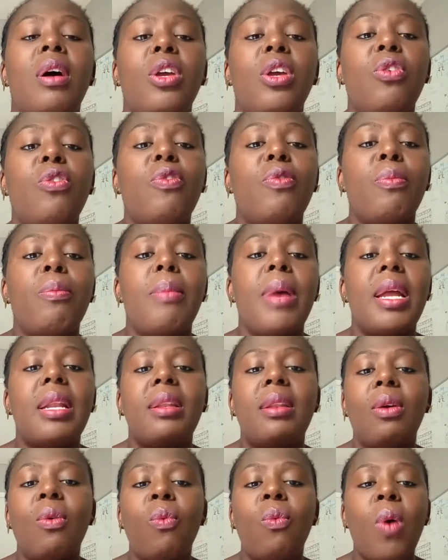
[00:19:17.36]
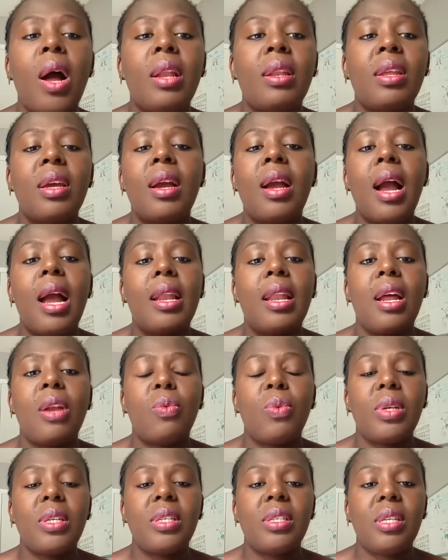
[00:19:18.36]
you've met the one, the guy
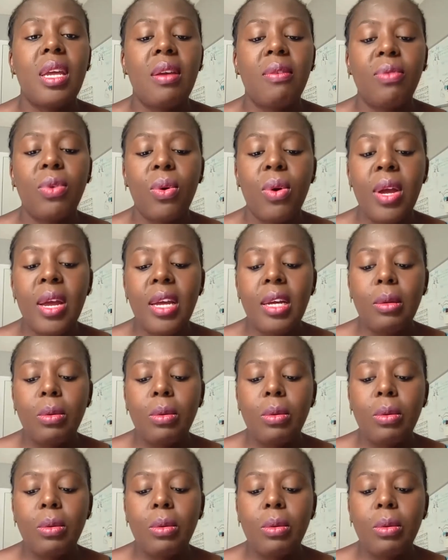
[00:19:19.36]
that will save you.